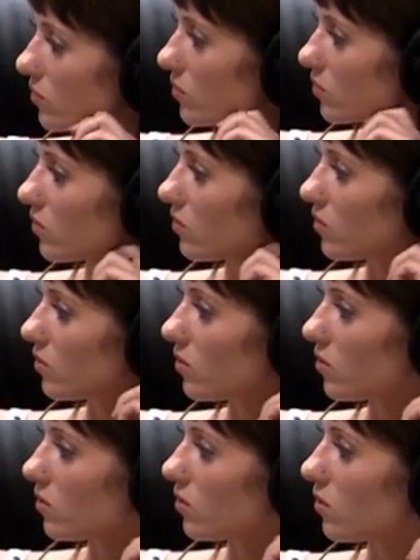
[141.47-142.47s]

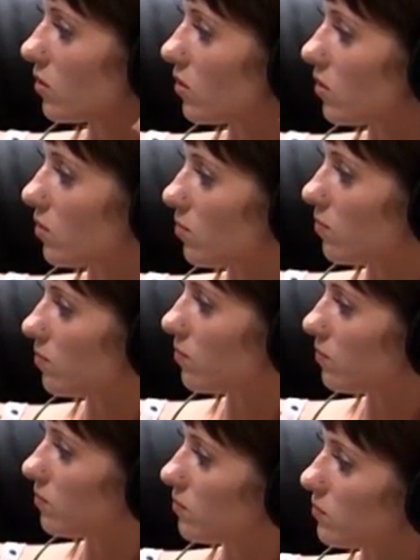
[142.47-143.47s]

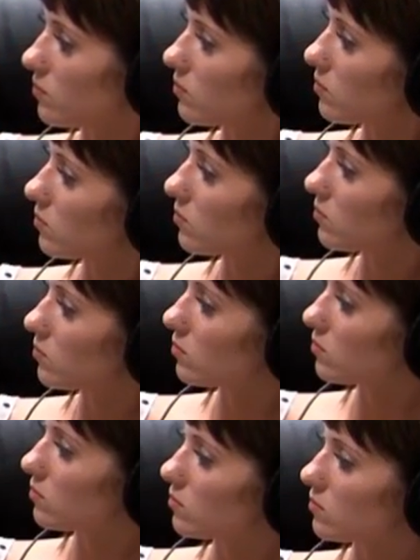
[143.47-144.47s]

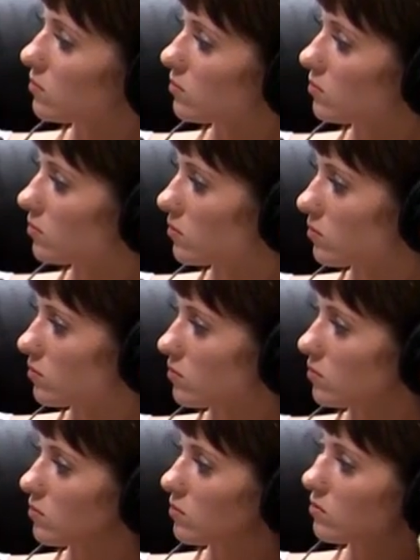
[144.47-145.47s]

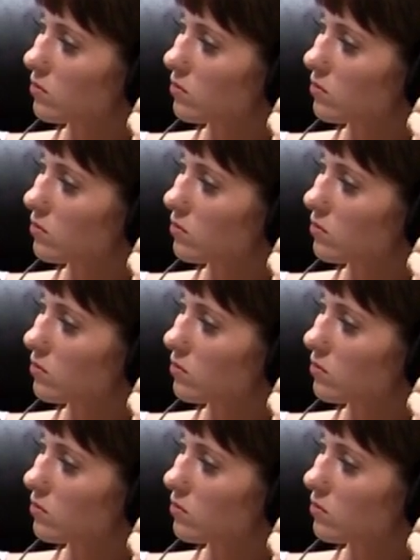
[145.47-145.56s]
No words are spoken by the person on screen.